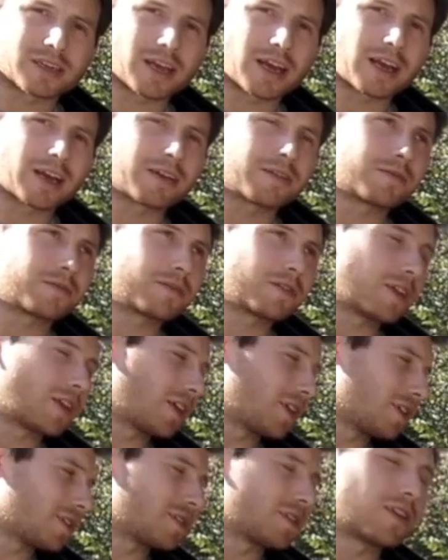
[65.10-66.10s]
have
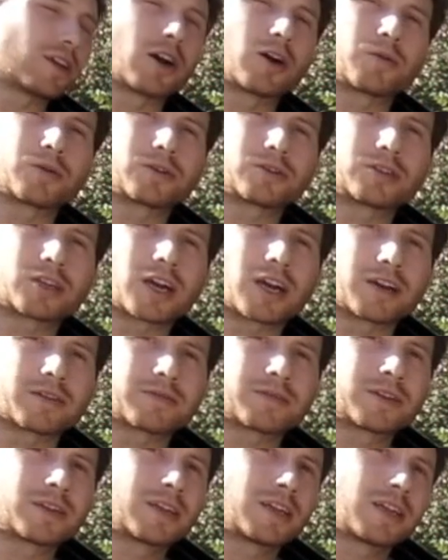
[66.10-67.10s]
is the all-wheel
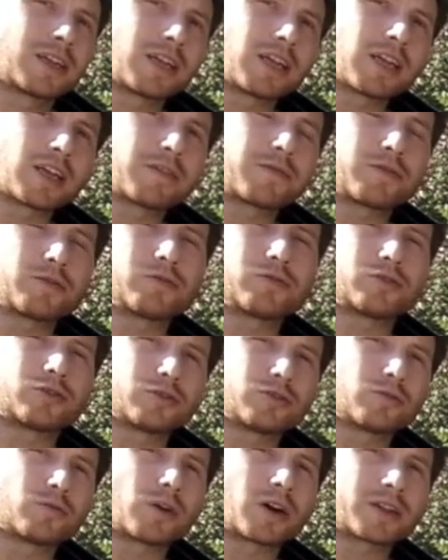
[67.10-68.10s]
drive. If you
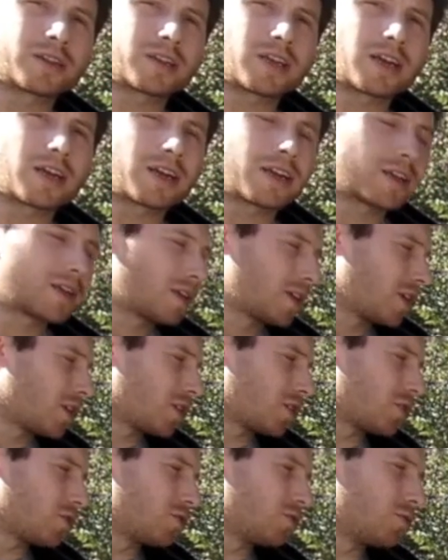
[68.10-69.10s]
do want that,
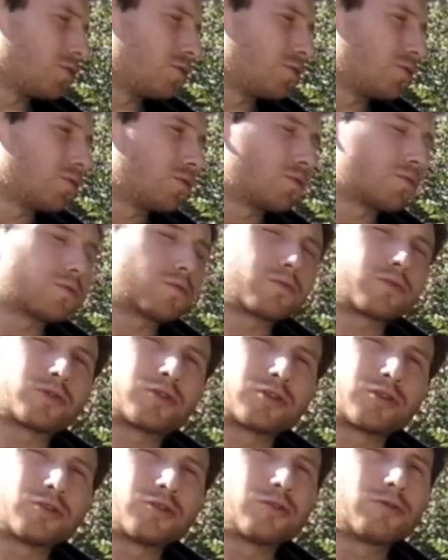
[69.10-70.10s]
you
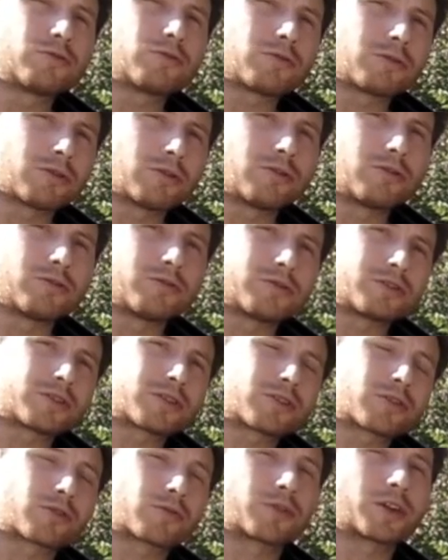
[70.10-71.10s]
do lose
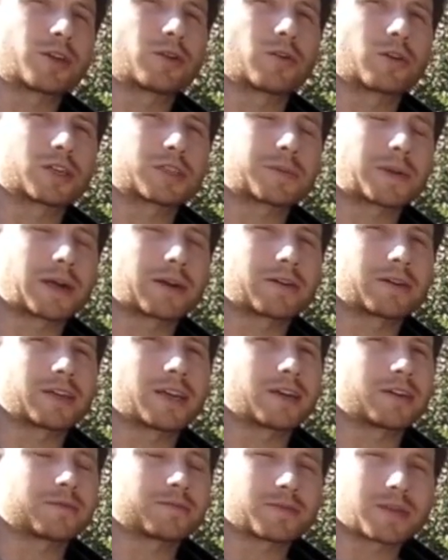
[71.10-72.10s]
3 horsepower.
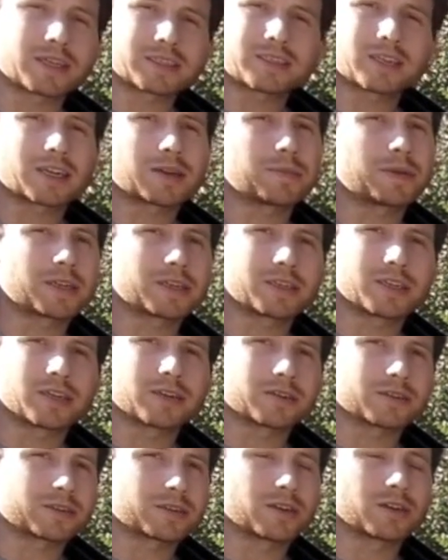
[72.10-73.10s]
Now, that's not a big
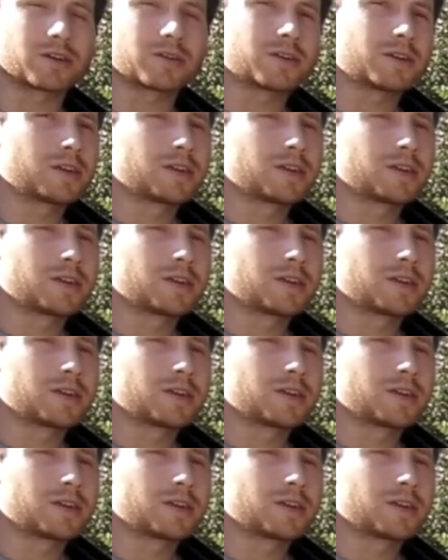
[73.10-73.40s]
deal, so